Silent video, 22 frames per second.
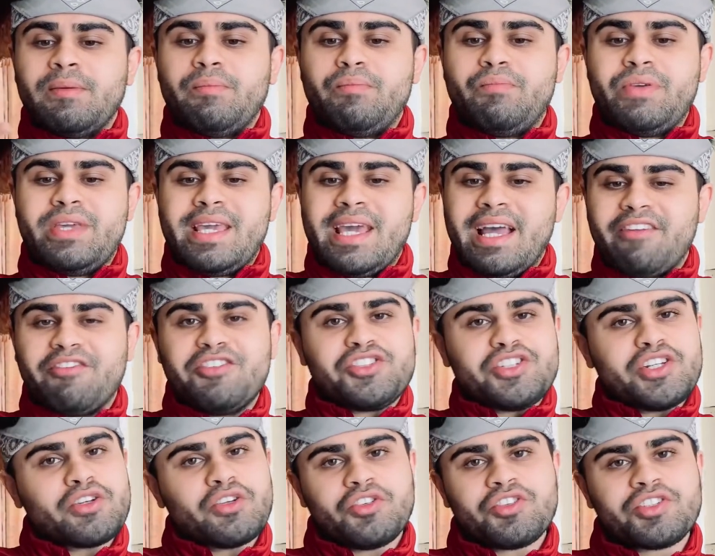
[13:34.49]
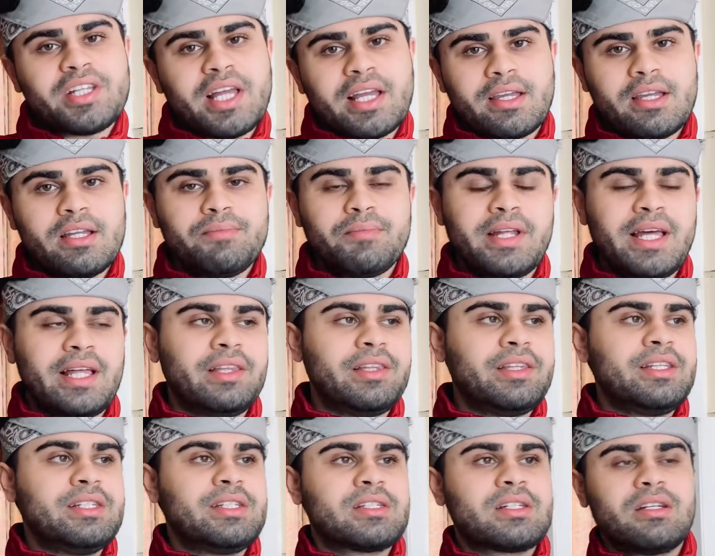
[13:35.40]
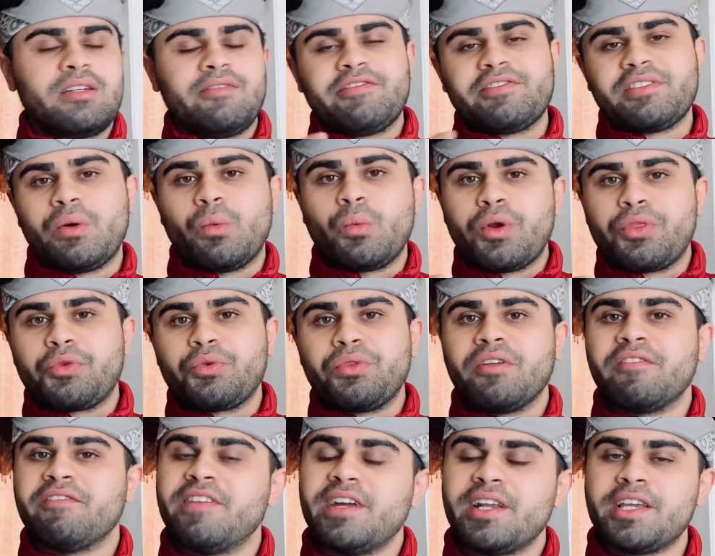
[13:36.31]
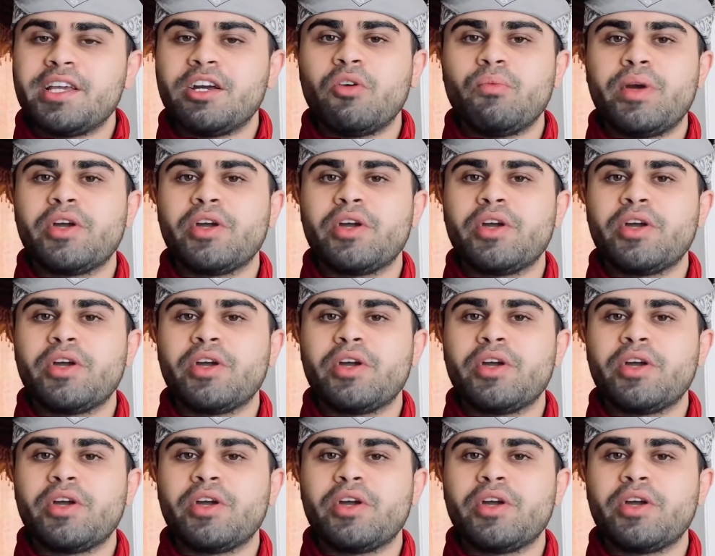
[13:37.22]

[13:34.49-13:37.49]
be every single second, but at least kind of somewhere through the video,